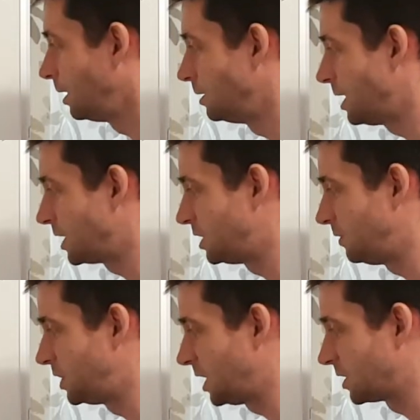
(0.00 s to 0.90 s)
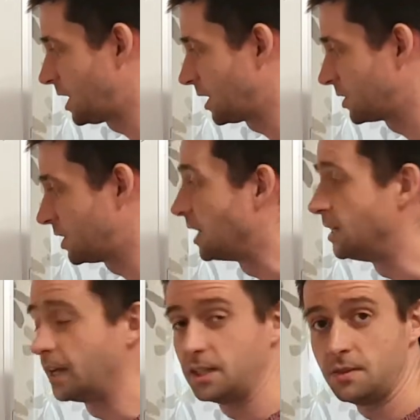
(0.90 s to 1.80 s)
Negative 6x, take
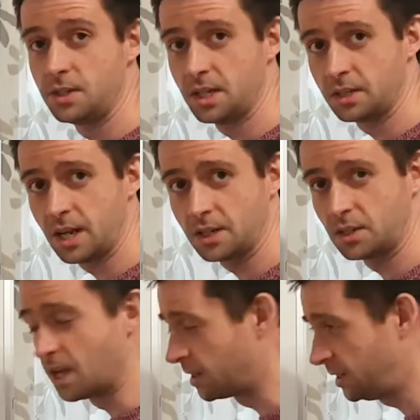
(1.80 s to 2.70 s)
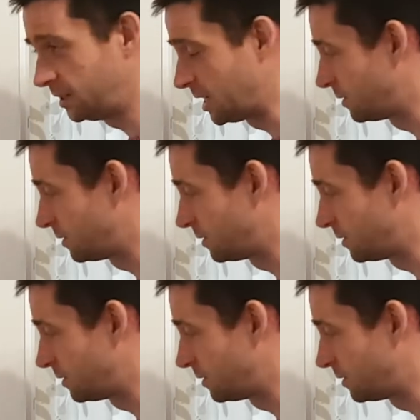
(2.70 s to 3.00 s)
negative 6x, nothing, that's